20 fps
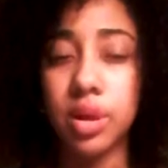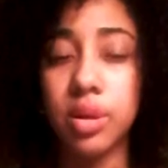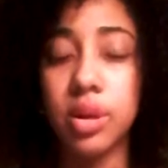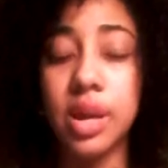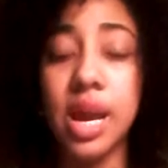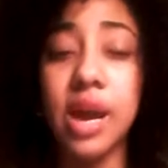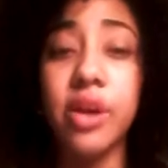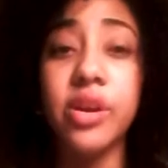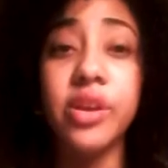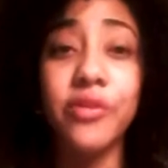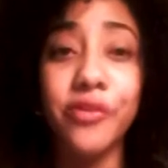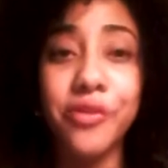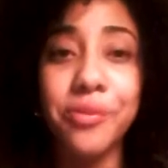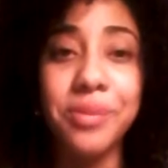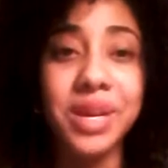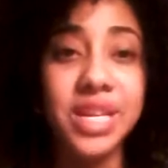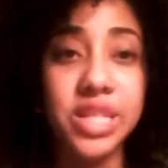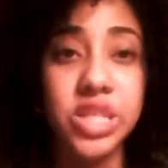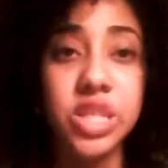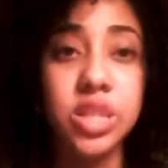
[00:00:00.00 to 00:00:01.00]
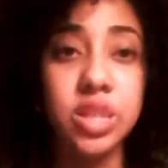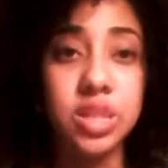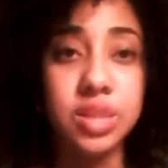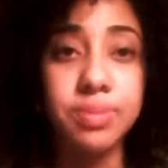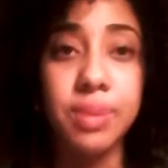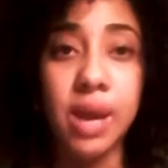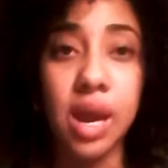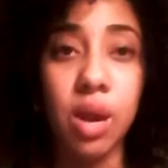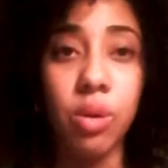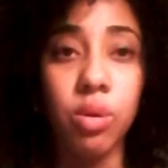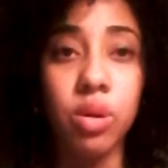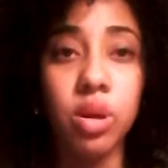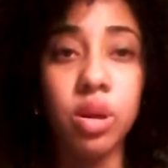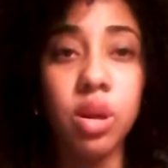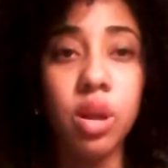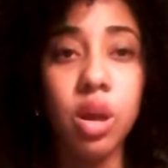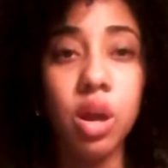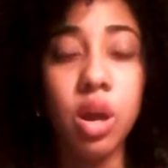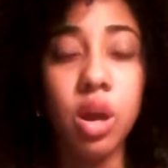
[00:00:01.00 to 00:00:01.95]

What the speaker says: or how information is power.